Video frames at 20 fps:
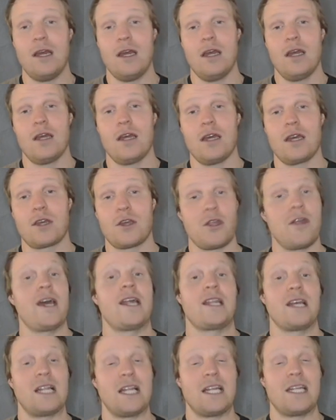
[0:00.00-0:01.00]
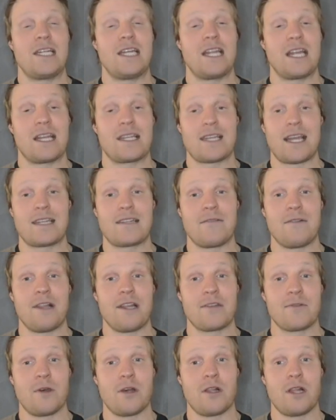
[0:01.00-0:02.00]
Could have had a clean sheet against Aston Villa
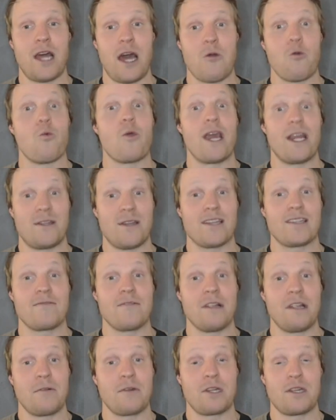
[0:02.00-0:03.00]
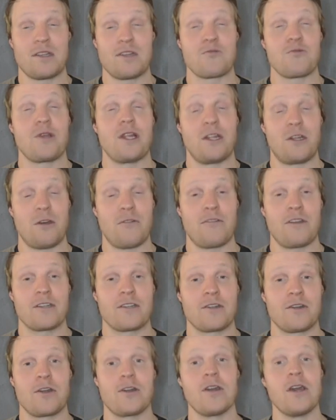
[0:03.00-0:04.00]
as well. Away to Aston Villa, which is a really tough
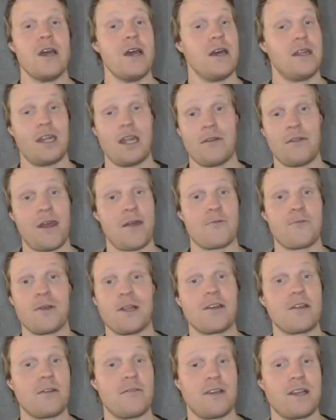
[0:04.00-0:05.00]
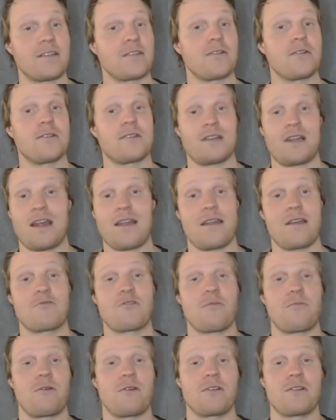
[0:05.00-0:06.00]
fixture. Now they have really good fixtures. I think
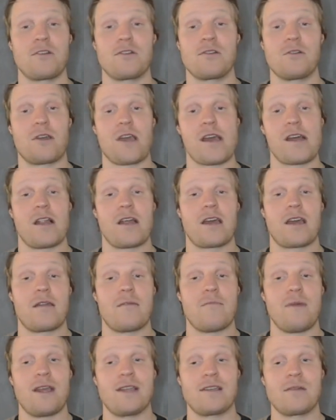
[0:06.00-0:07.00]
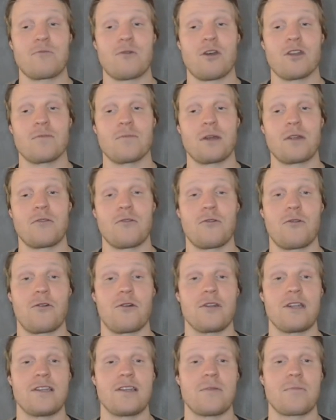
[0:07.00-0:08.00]
Trippier is just looking at like an amazing prospect
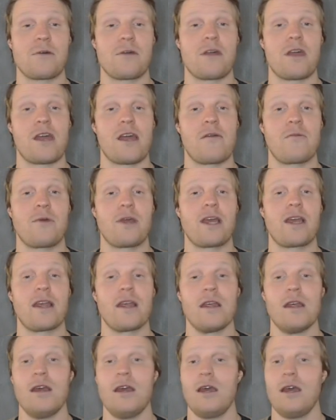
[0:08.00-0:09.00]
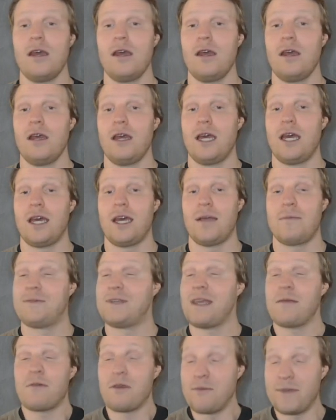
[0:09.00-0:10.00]
for this upcoming game week.
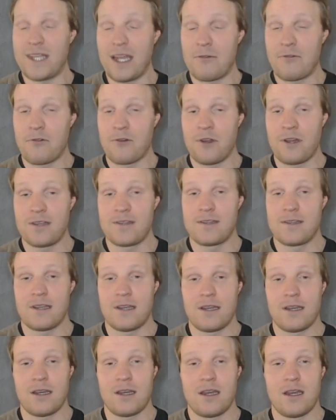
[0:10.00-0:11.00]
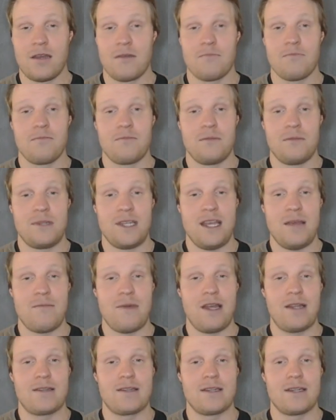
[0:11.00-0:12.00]
Same could be said for his
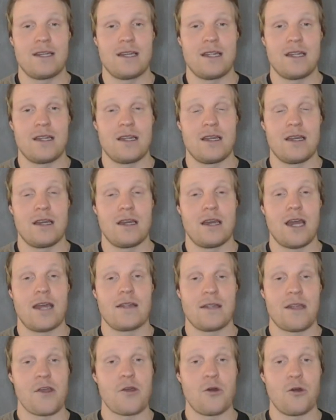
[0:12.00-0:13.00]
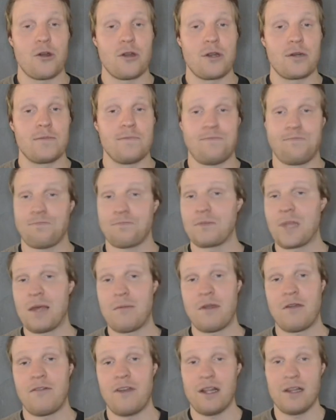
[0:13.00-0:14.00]
teammates in Anthony Gordon in
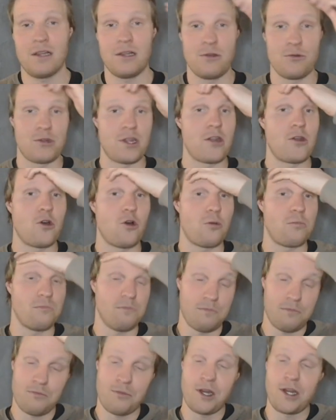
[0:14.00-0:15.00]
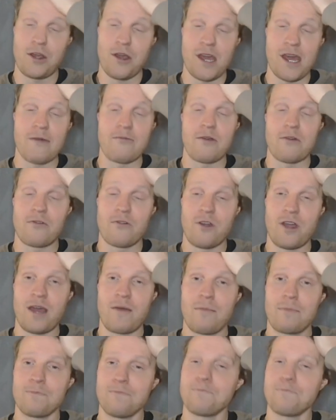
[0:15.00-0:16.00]
midfield. Luton at home, pretty good game week for him.